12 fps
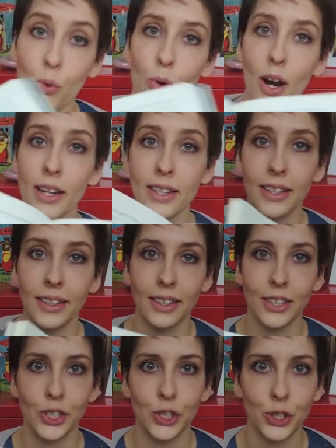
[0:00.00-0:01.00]
the writing
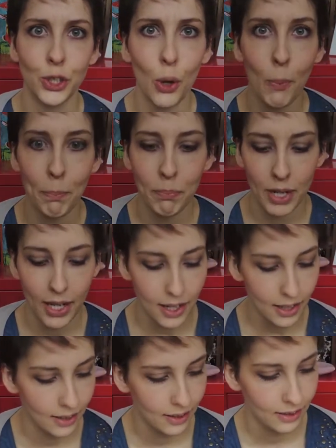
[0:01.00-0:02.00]
is so
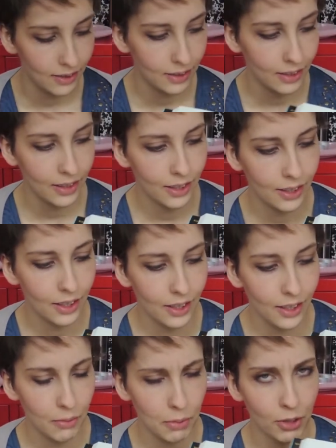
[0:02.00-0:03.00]
big.
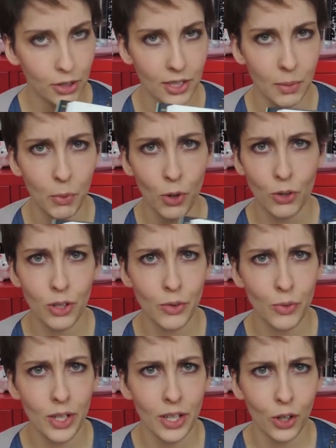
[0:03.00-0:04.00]
Because I'm
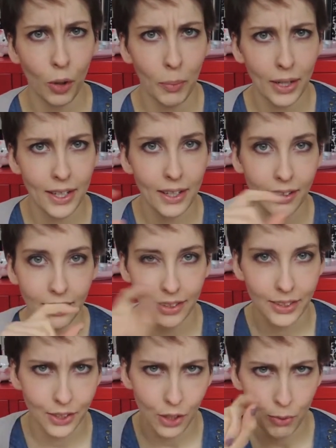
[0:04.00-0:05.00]
only reading on my Kindle,
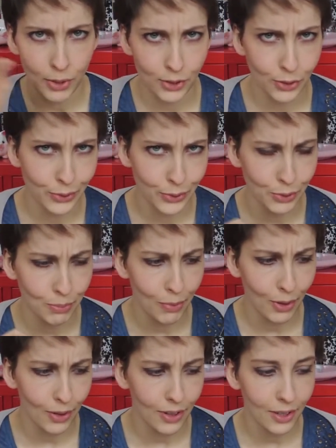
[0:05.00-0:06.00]
it's always so
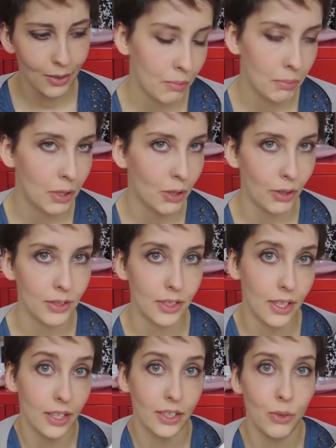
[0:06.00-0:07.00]
small,
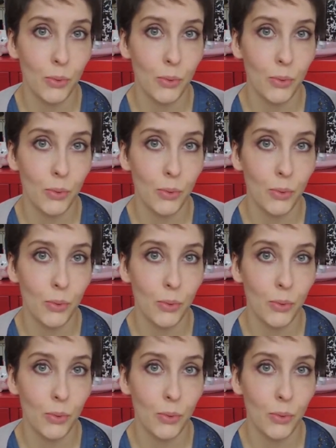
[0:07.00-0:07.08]
because that's